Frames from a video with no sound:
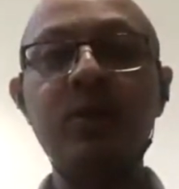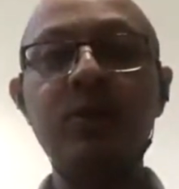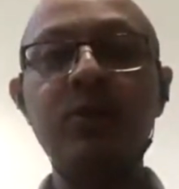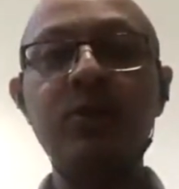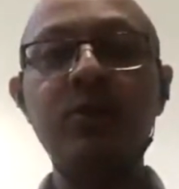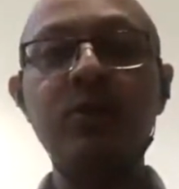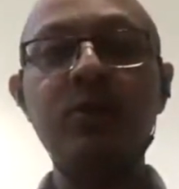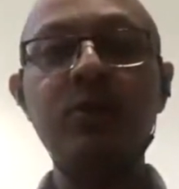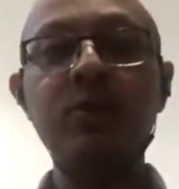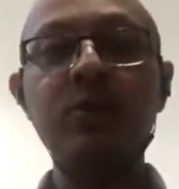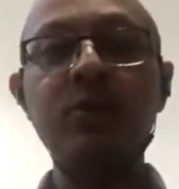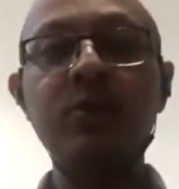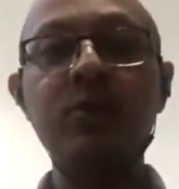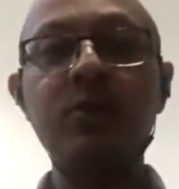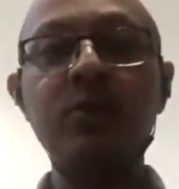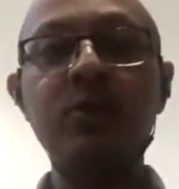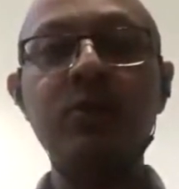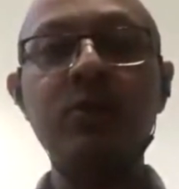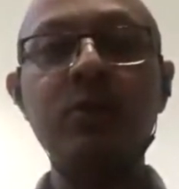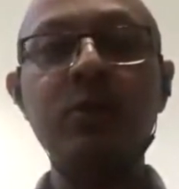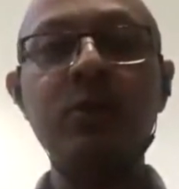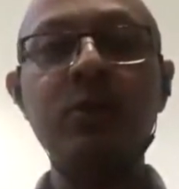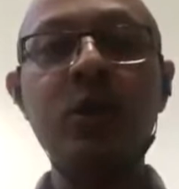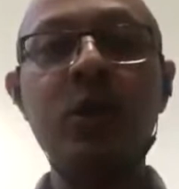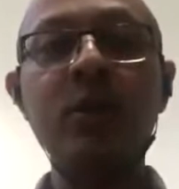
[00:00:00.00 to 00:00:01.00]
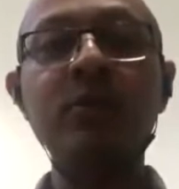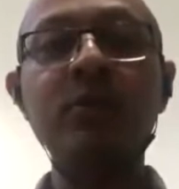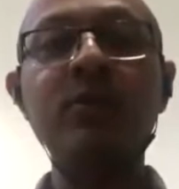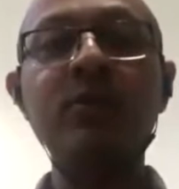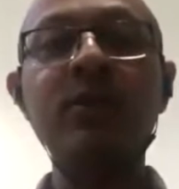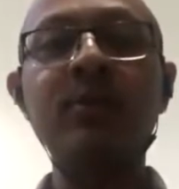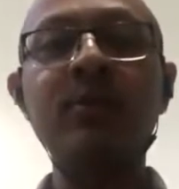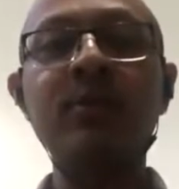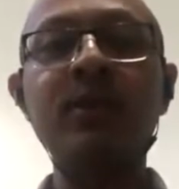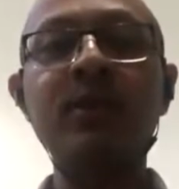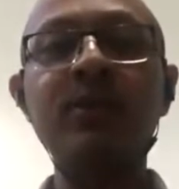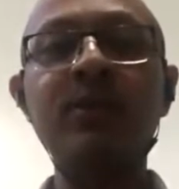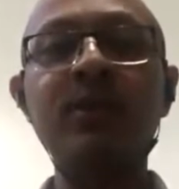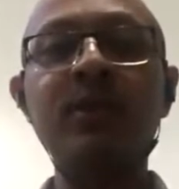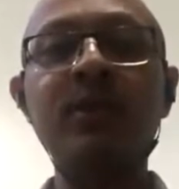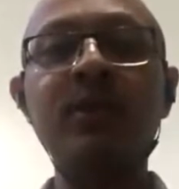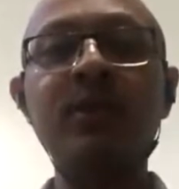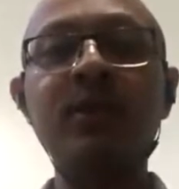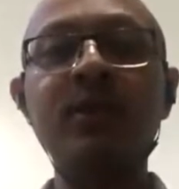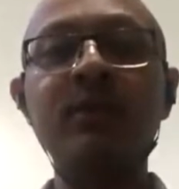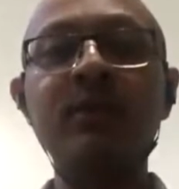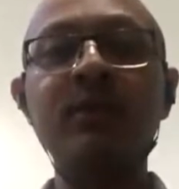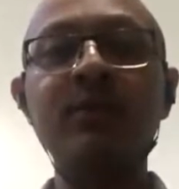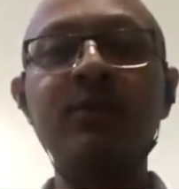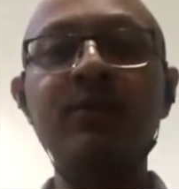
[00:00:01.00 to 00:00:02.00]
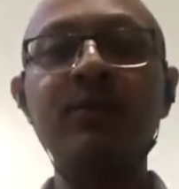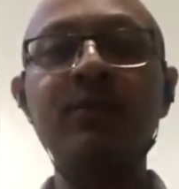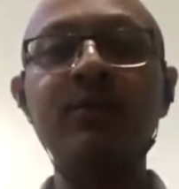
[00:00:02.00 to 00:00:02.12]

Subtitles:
So Gautam Rishi,